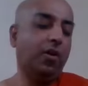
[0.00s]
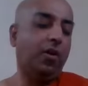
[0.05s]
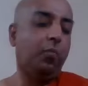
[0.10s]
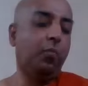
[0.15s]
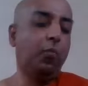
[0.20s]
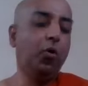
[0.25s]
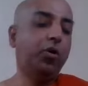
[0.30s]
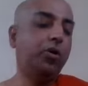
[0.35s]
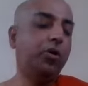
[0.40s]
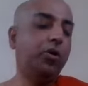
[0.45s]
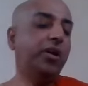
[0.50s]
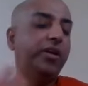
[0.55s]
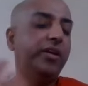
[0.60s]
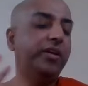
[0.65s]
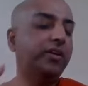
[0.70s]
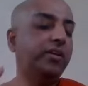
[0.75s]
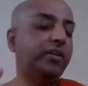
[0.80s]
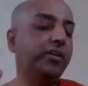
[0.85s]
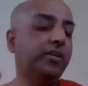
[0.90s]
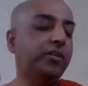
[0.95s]
more
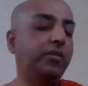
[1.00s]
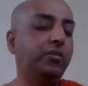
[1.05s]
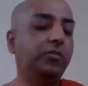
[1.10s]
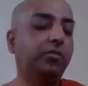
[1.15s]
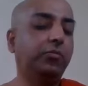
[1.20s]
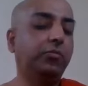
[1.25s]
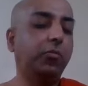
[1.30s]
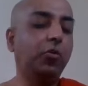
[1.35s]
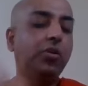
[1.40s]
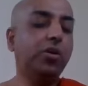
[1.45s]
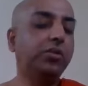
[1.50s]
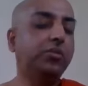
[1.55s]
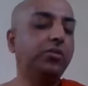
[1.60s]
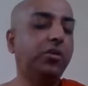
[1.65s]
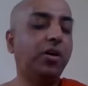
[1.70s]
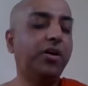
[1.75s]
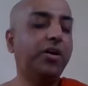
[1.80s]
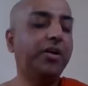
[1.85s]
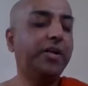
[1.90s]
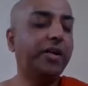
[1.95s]
clear, more
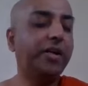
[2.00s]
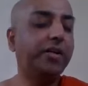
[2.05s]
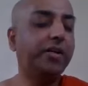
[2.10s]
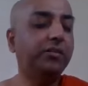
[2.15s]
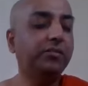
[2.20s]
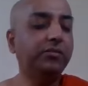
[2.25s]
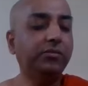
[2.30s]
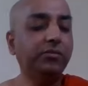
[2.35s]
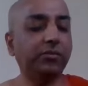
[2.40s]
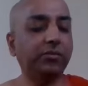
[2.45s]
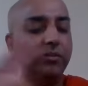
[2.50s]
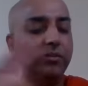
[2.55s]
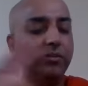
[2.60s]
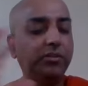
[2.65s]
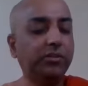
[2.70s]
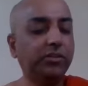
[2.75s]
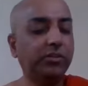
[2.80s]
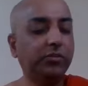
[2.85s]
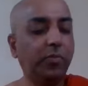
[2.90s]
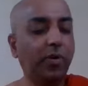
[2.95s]
authoritative in
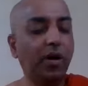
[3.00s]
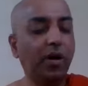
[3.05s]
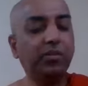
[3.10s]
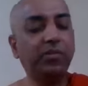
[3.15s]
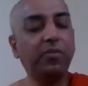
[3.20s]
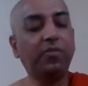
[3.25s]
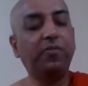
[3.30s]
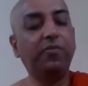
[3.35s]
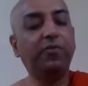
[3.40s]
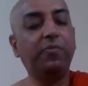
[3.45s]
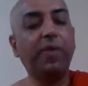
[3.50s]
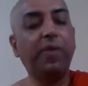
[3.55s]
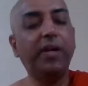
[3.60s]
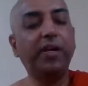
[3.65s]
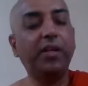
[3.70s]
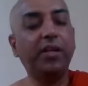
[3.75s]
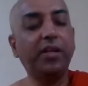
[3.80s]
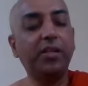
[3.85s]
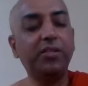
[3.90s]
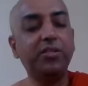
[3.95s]
this path of
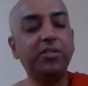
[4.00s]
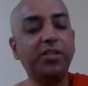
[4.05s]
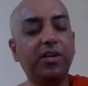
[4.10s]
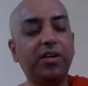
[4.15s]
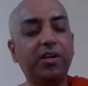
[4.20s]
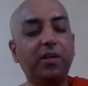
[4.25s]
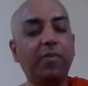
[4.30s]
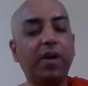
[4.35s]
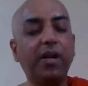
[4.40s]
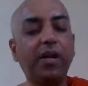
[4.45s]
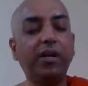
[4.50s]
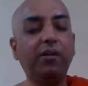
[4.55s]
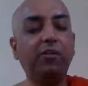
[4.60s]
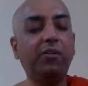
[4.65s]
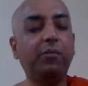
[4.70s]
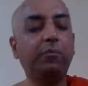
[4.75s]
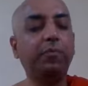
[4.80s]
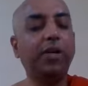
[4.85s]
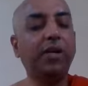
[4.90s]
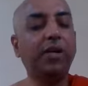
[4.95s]
mind culture or mind
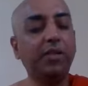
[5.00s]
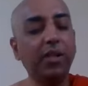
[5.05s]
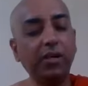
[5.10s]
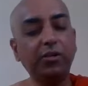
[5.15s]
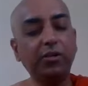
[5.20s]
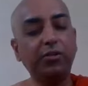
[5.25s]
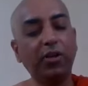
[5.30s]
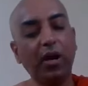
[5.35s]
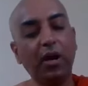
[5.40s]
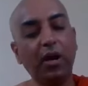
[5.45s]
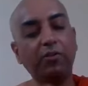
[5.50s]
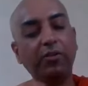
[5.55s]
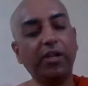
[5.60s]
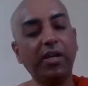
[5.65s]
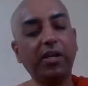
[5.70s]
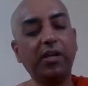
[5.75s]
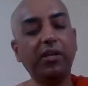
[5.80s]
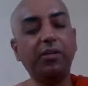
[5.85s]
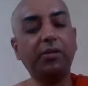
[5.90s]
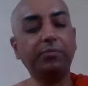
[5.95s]
development that you have
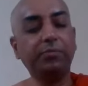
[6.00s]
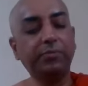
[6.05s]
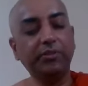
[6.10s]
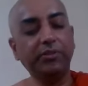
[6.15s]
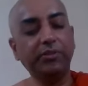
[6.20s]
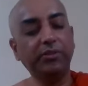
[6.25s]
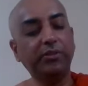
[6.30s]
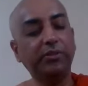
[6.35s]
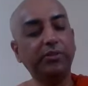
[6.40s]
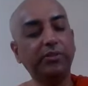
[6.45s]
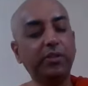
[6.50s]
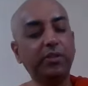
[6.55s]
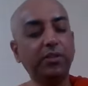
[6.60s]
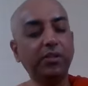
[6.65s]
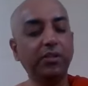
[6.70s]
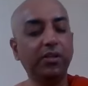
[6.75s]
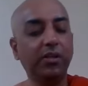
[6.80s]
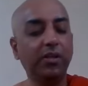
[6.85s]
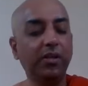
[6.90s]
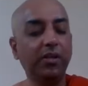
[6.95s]
taken up in
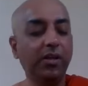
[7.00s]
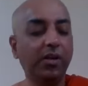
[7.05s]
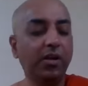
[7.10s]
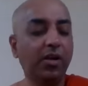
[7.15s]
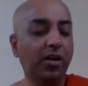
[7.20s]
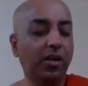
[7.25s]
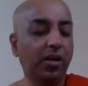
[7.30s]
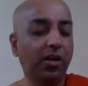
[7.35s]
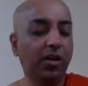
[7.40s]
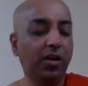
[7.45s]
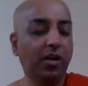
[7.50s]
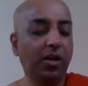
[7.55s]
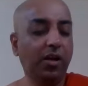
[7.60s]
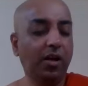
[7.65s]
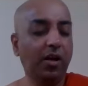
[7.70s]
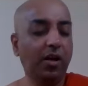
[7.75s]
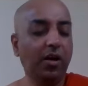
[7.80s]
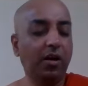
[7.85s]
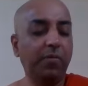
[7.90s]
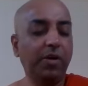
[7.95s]
your
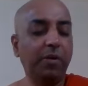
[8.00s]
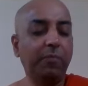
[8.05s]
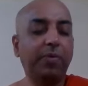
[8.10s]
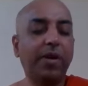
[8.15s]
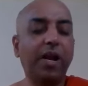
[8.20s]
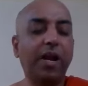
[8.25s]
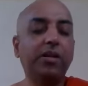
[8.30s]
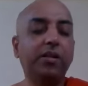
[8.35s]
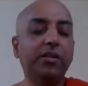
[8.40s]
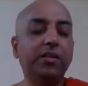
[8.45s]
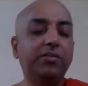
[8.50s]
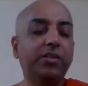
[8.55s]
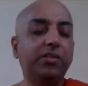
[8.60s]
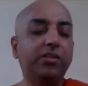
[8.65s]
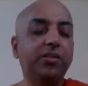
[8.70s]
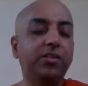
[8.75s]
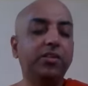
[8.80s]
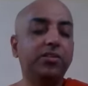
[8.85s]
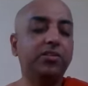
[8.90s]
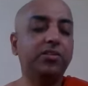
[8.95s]
by practicing
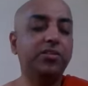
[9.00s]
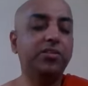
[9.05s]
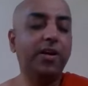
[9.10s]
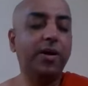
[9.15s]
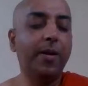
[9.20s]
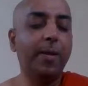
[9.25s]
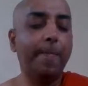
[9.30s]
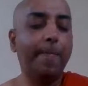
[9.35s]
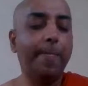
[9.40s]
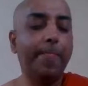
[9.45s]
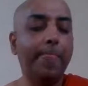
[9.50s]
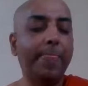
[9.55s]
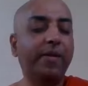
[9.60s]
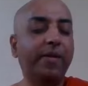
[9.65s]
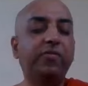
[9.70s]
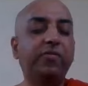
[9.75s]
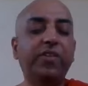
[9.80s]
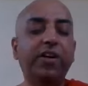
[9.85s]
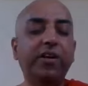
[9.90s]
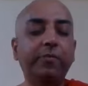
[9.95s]
these
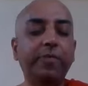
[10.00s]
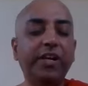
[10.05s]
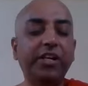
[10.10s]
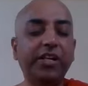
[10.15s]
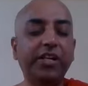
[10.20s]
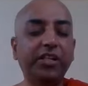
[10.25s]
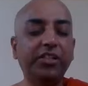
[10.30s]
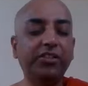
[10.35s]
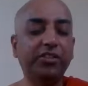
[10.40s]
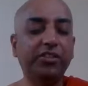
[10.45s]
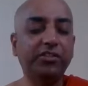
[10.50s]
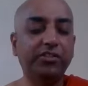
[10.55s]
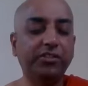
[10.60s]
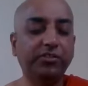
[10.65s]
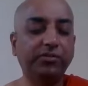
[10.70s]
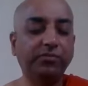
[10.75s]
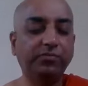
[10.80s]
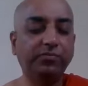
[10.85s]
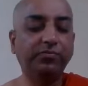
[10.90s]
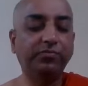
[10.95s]
different
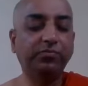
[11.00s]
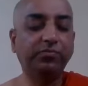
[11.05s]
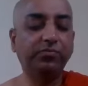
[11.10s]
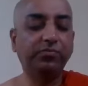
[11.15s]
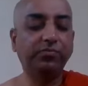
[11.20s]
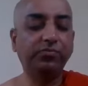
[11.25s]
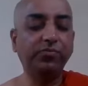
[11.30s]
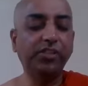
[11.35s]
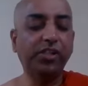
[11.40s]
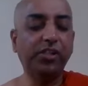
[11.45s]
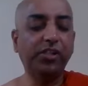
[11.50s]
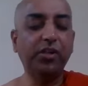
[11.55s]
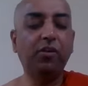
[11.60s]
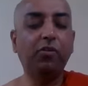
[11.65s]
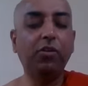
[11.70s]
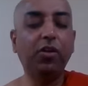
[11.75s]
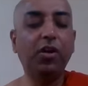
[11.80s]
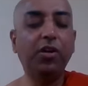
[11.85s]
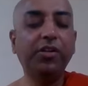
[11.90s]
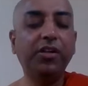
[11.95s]
meditations that you
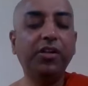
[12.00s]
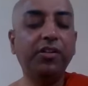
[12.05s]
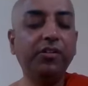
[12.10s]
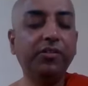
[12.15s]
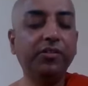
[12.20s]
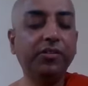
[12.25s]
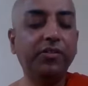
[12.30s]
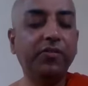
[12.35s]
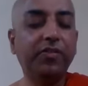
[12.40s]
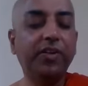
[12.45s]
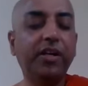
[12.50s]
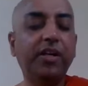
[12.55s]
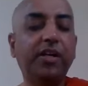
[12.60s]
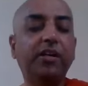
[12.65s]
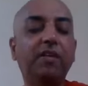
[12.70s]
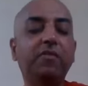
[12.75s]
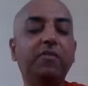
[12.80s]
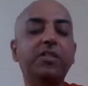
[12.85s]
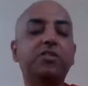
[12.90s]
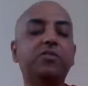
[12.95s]
have learned in different
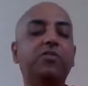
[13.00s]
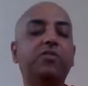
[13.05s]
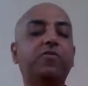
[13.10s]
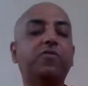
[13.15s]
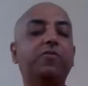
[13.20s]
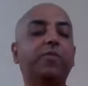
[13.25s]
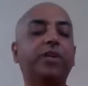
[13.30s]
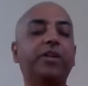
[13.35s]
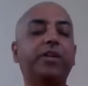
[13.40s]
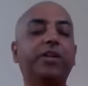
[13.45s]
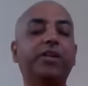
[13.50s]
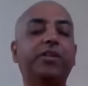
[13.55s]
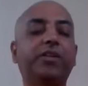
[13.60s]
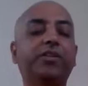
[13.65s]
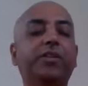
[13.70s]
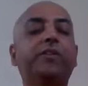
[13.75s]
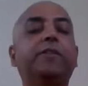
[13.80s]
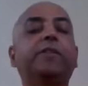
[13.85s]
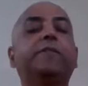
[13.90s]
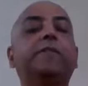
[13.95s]
levels of
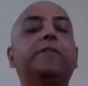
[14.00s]
meditation.